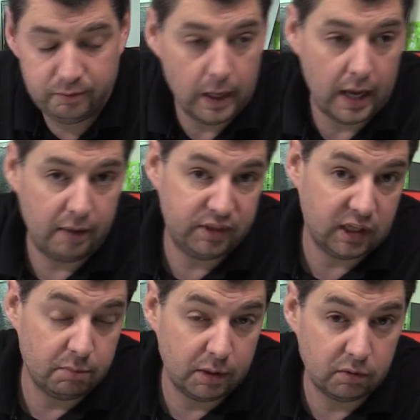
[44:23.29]
uh,
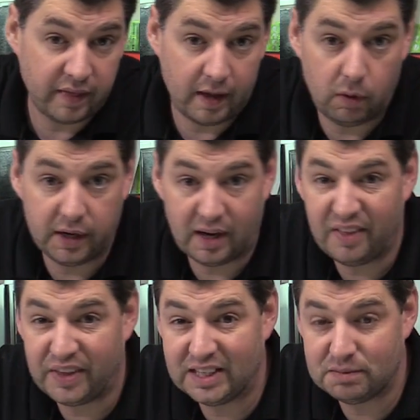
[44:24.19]
video build of that one. I
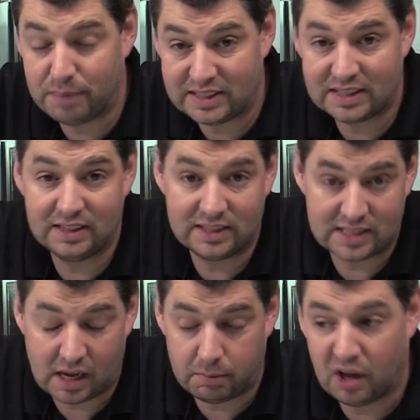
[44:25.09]
think it's better than the
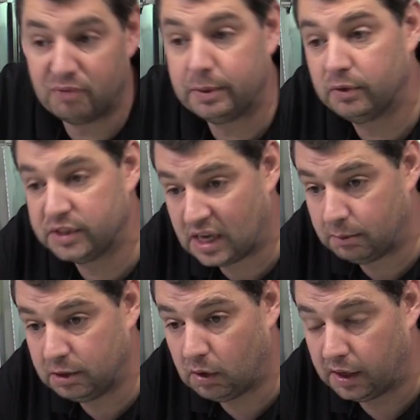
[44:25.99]
Tamiya. I built the
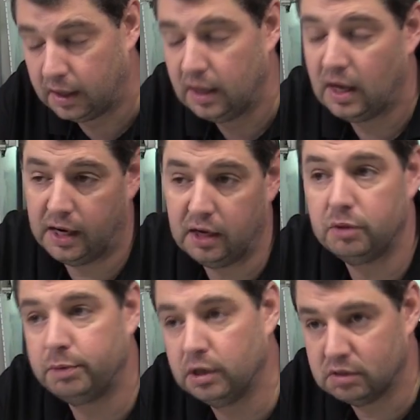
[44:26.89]
Tamiya one. I know
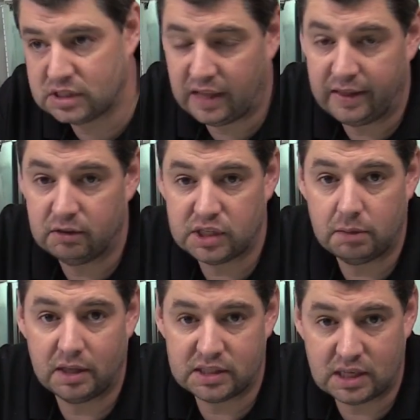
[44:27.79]
the purists out there will say
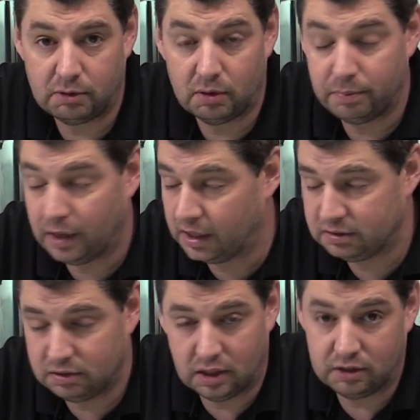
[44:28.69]
about the Tamiya one,
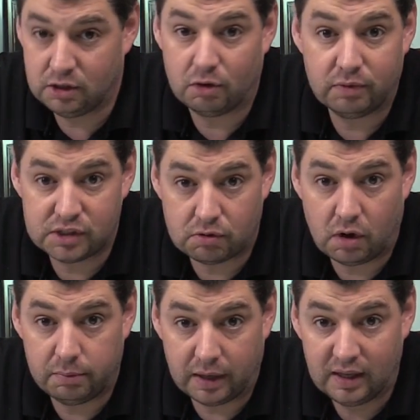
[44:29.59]
but yeah, you know, you've got to
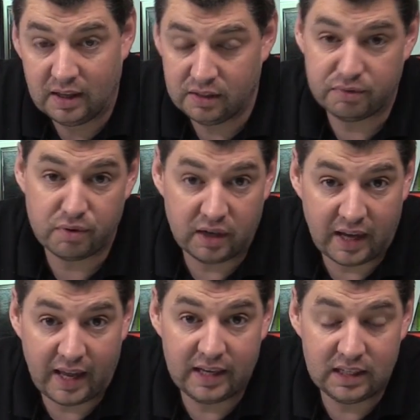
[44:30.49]
rescribe it. The
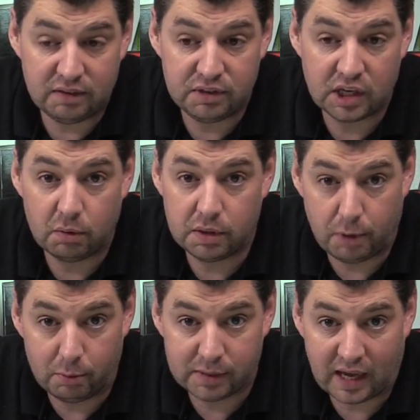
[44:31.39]
front end, if you go with the
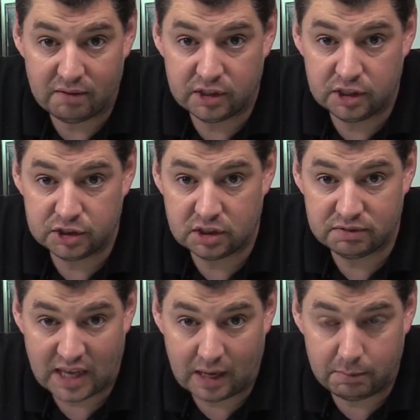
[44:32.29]
Bombcat version of
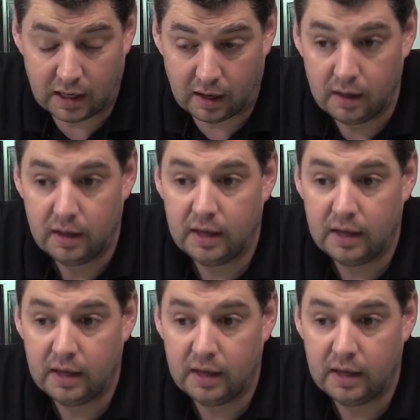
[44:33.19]
Tamiya,